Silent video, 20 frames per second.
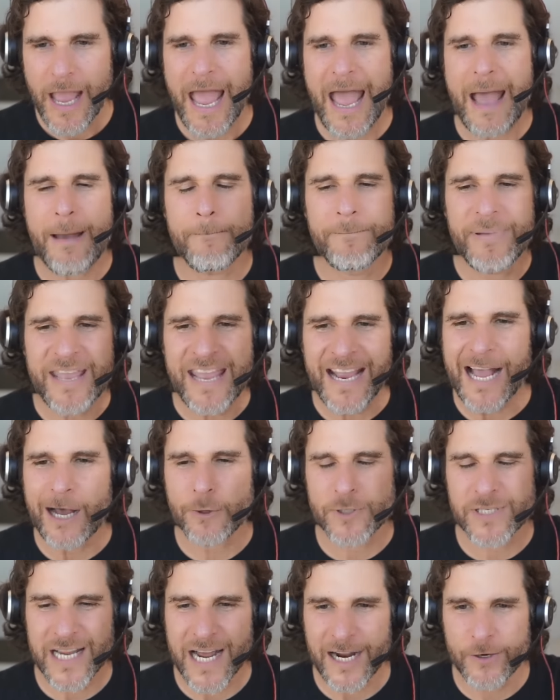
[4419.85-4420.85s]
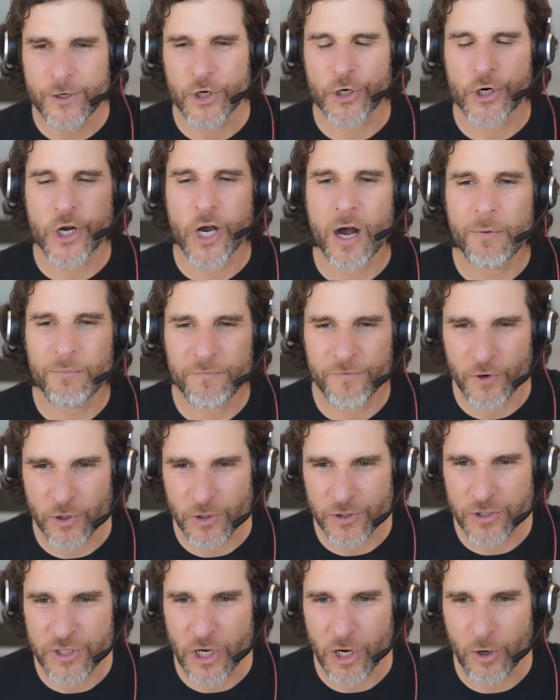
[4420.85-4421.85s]
at being outside your
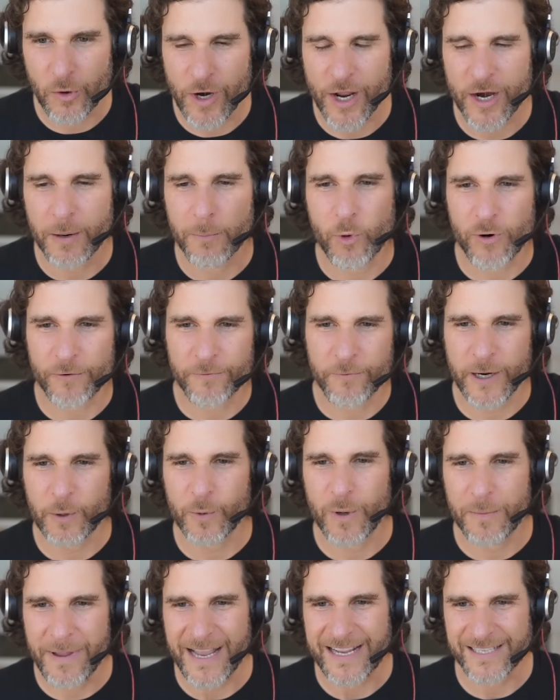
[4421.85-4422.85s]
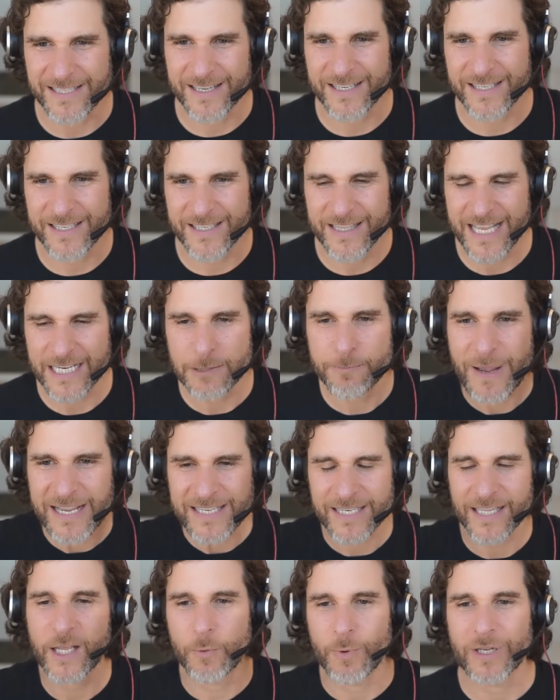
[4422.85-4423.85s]
comfort zone on a more frequent basis that's
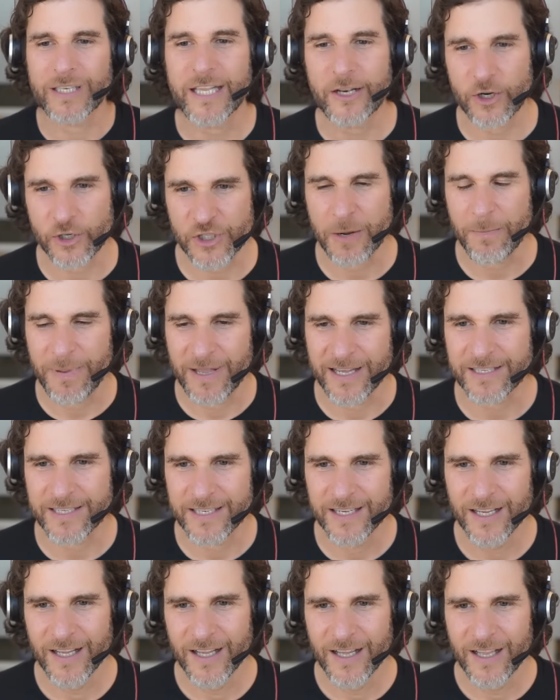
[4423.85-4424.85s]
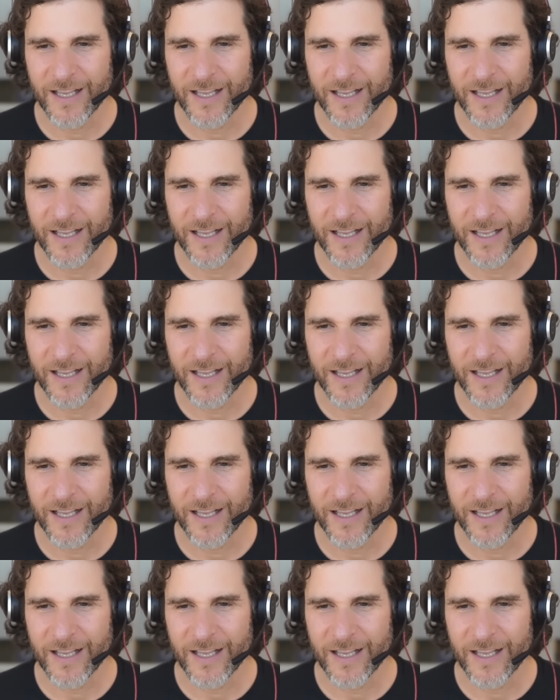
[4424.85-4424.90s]
basically what leadership is